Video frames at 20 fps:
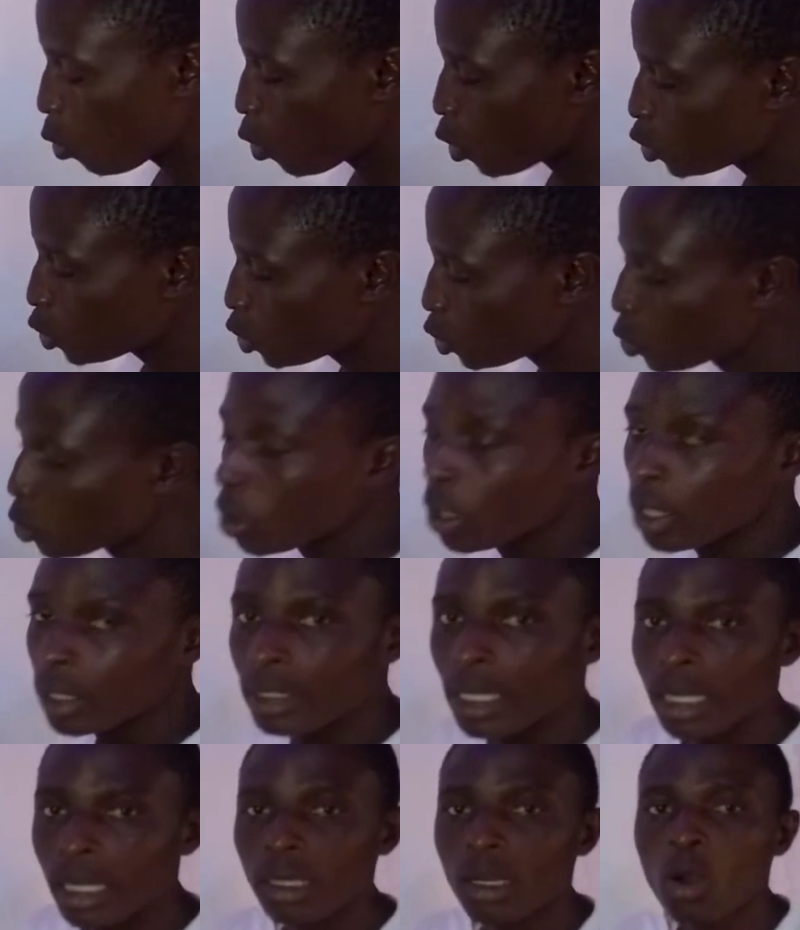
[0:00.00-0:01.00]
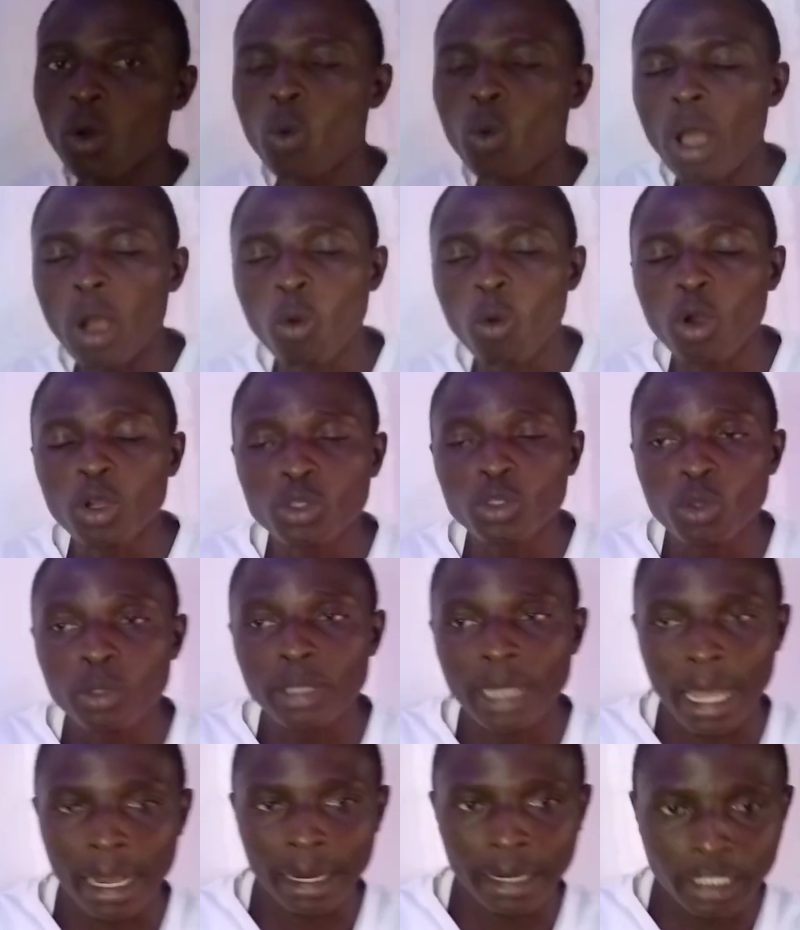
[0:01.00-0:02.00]
we going to do? Then we are going to
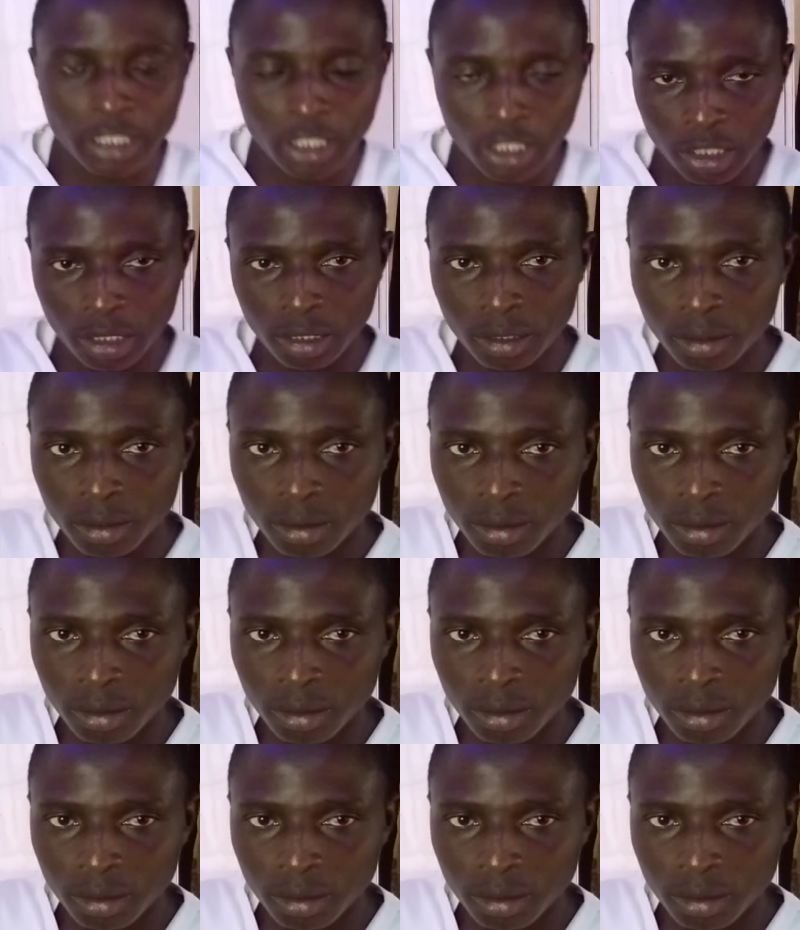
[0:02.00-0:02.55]
rearrange.